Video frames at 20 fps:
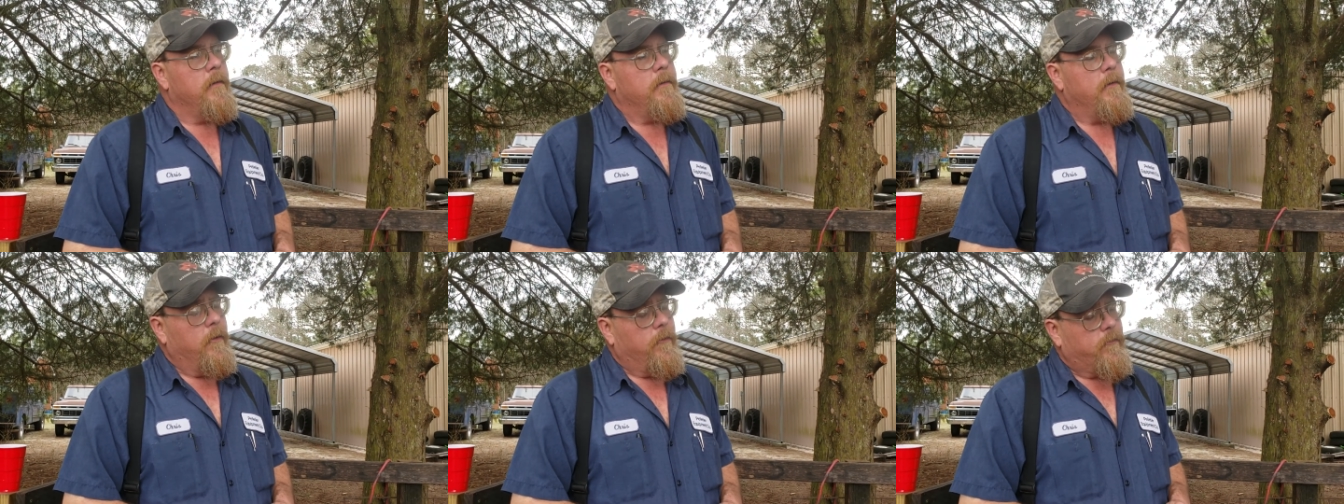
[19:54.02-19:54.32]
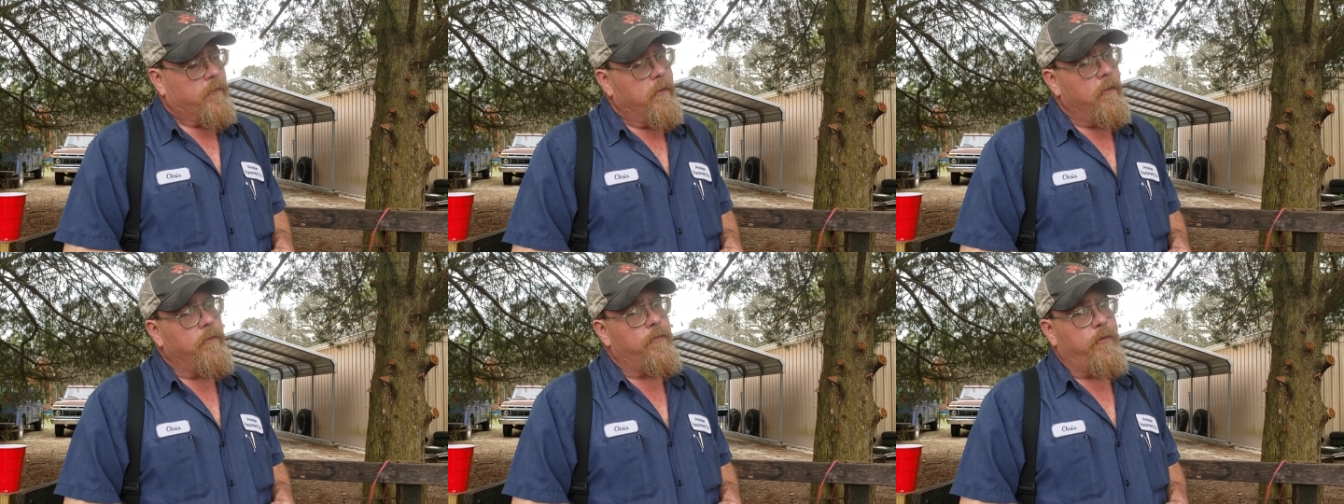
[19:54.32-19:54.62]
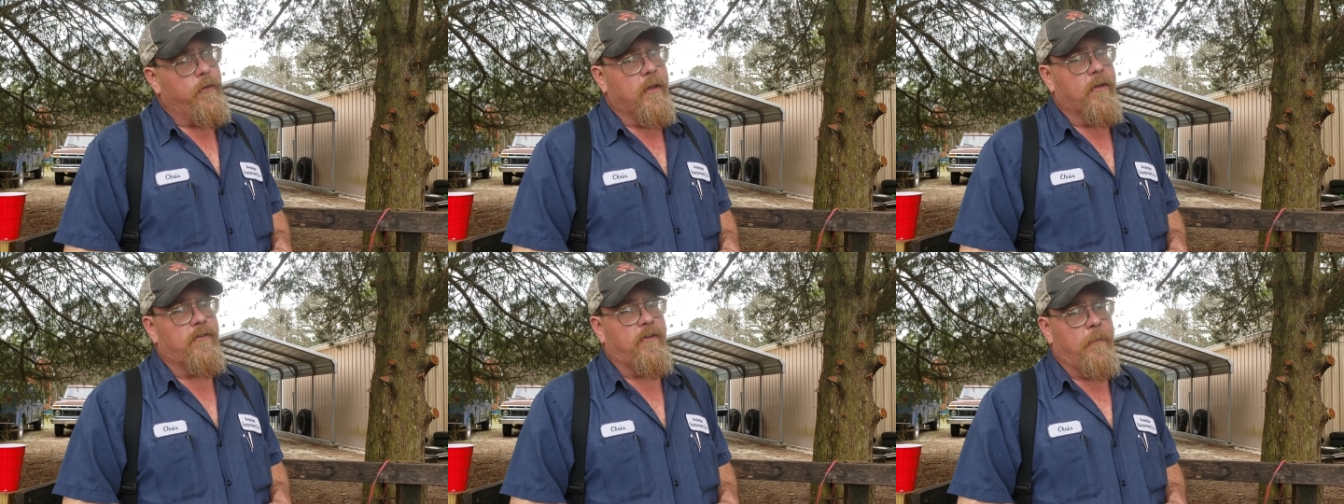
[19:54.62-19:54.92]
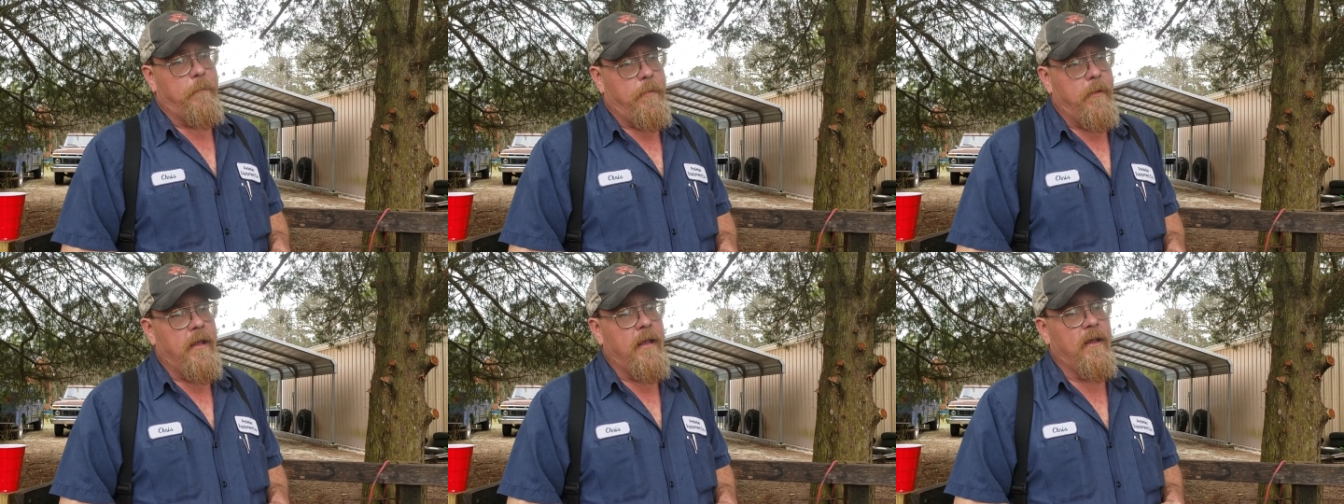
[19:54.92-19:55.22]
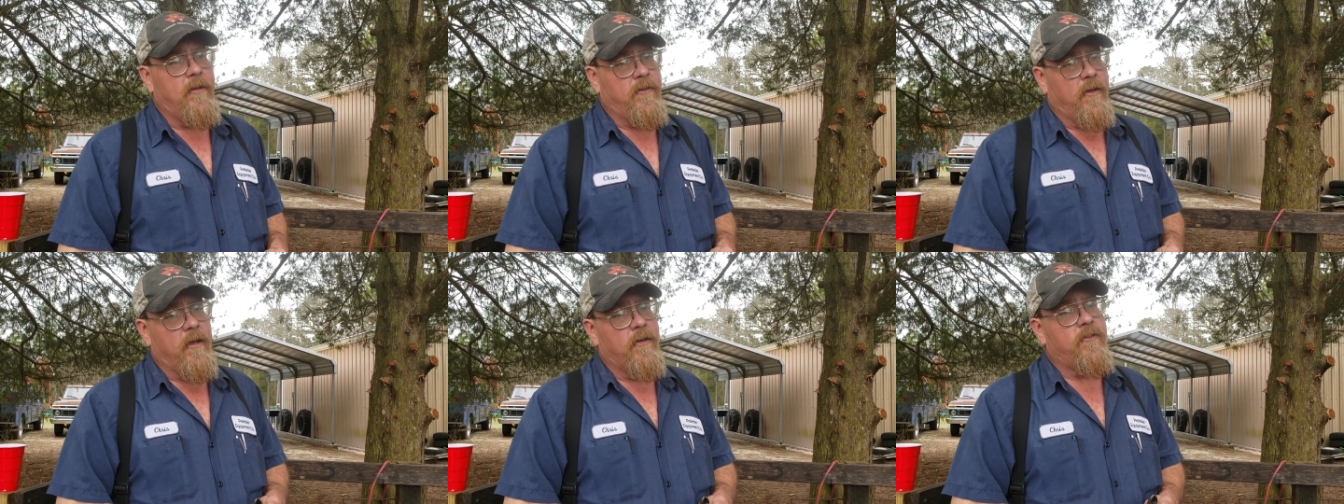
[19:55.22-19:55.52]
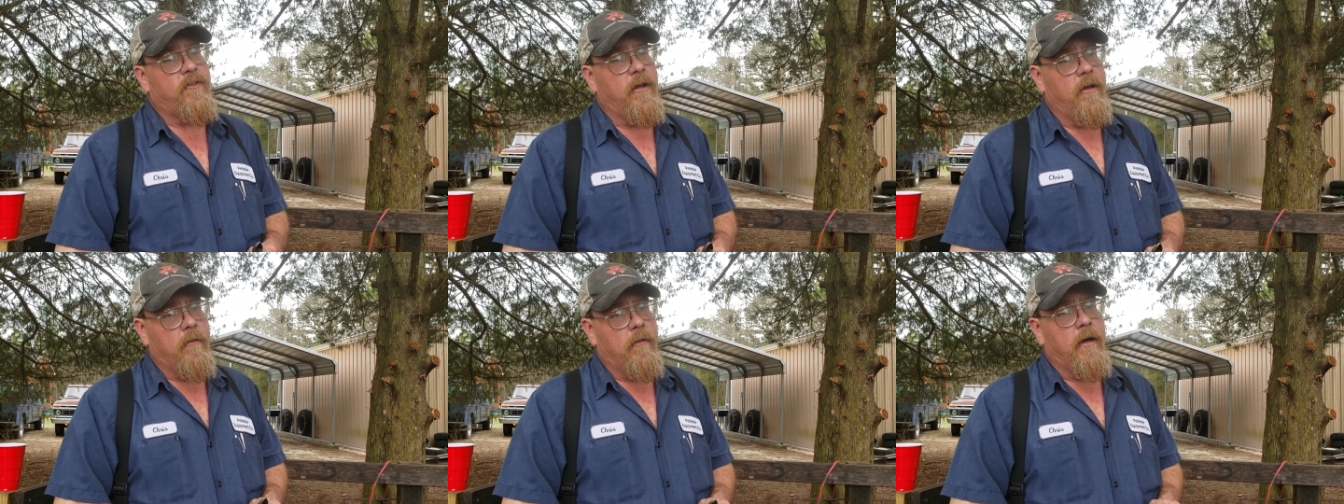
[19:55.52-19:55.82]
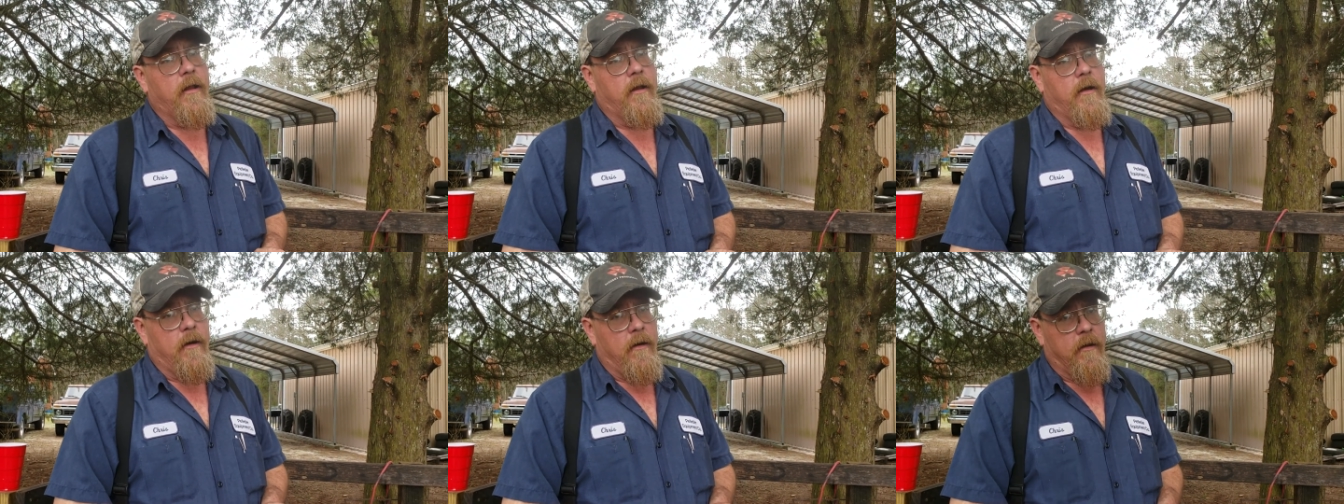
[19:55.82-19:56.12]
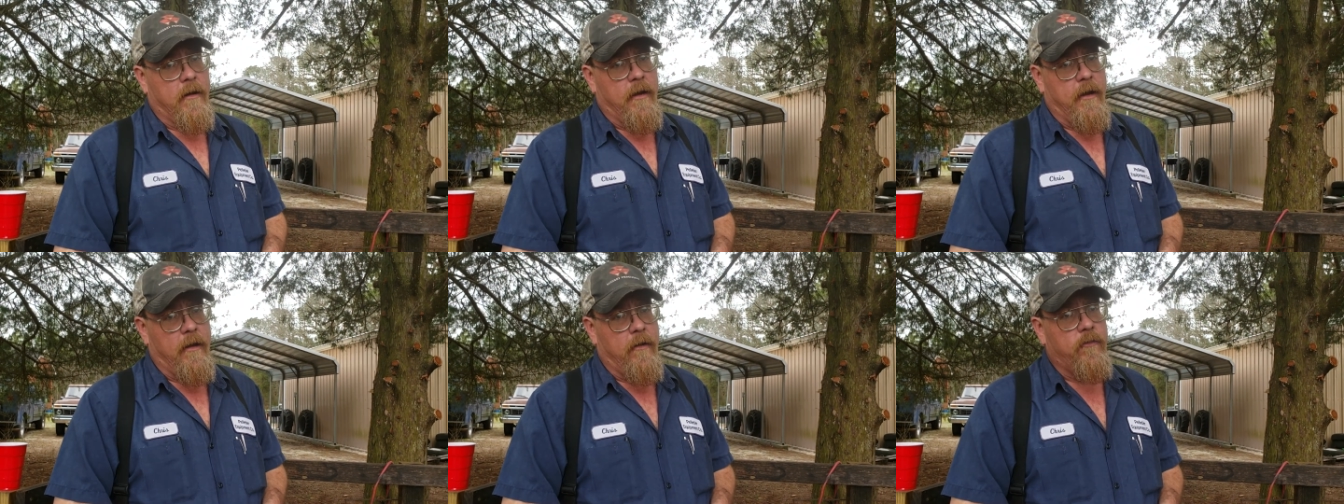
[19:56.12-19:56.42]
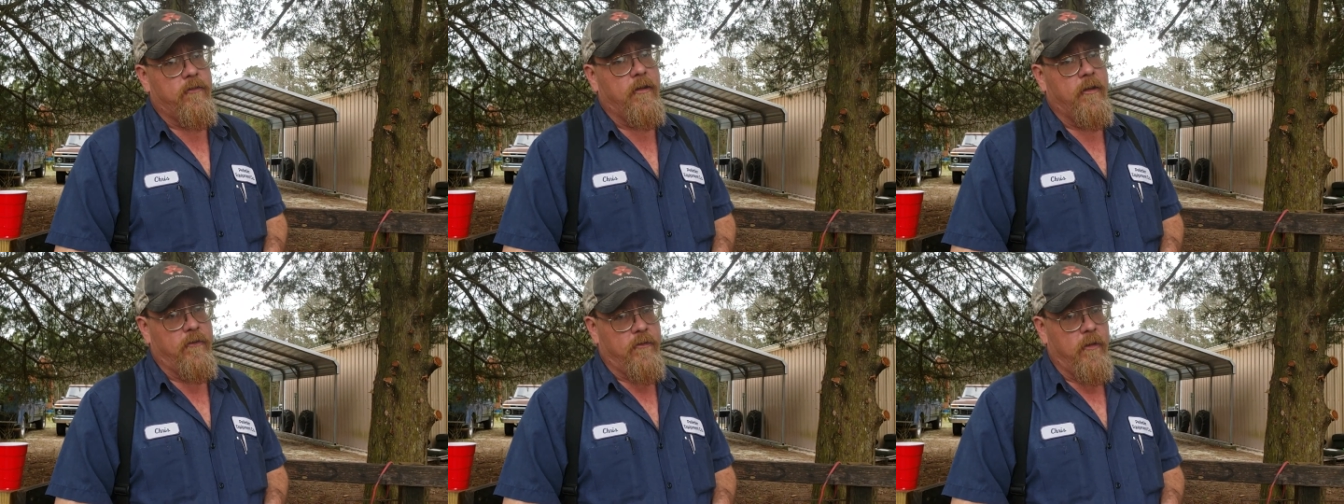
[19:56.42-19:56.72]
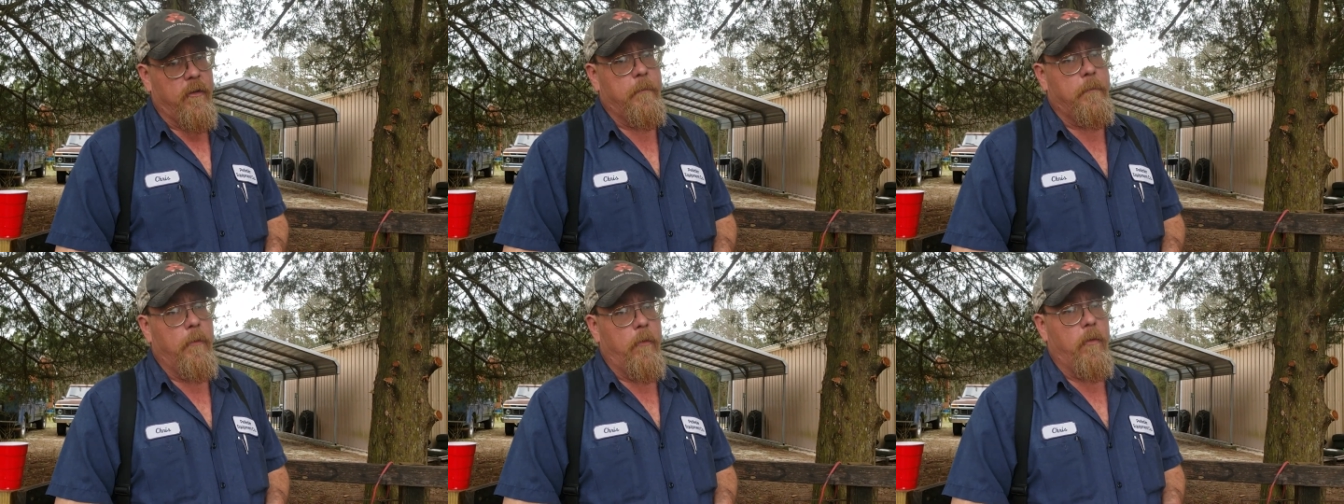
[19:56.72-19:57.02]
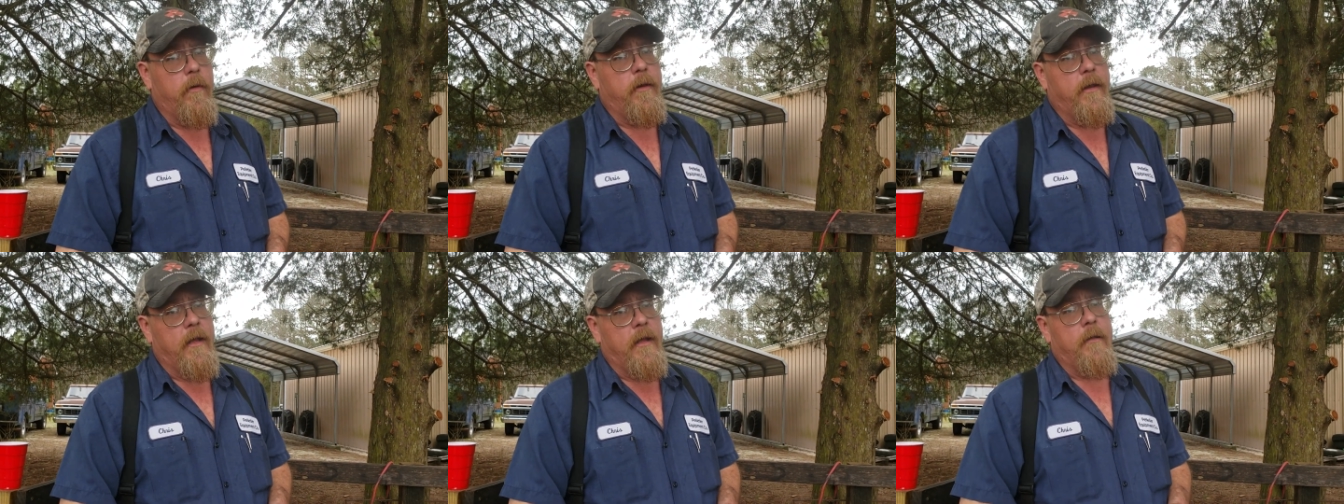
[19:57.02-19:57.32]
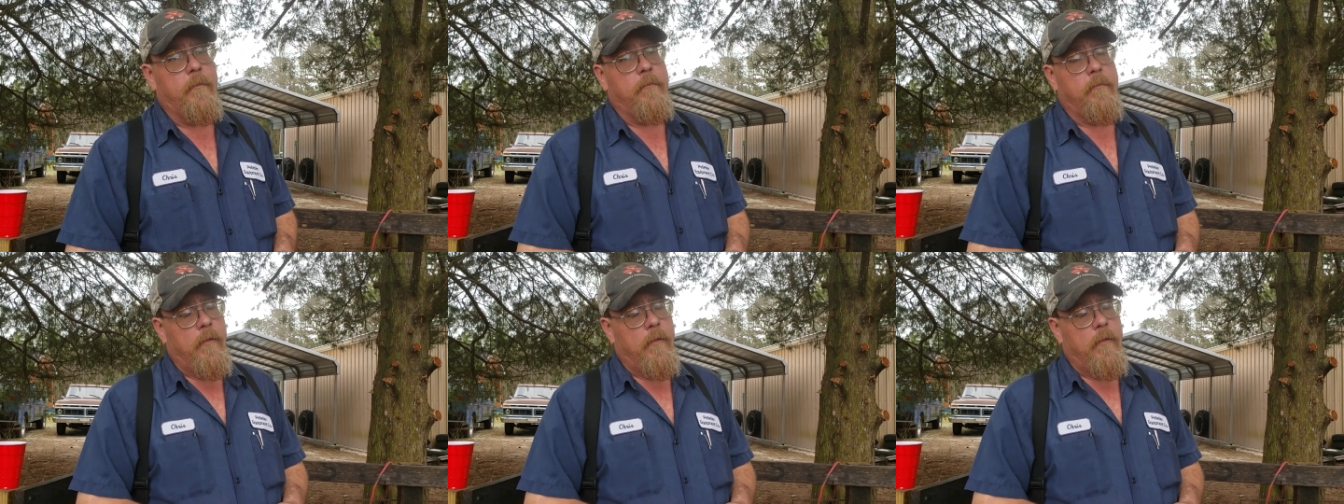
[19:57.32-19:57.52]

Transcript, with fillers: The truth is the pigs got stole out of the hog house at some point in time.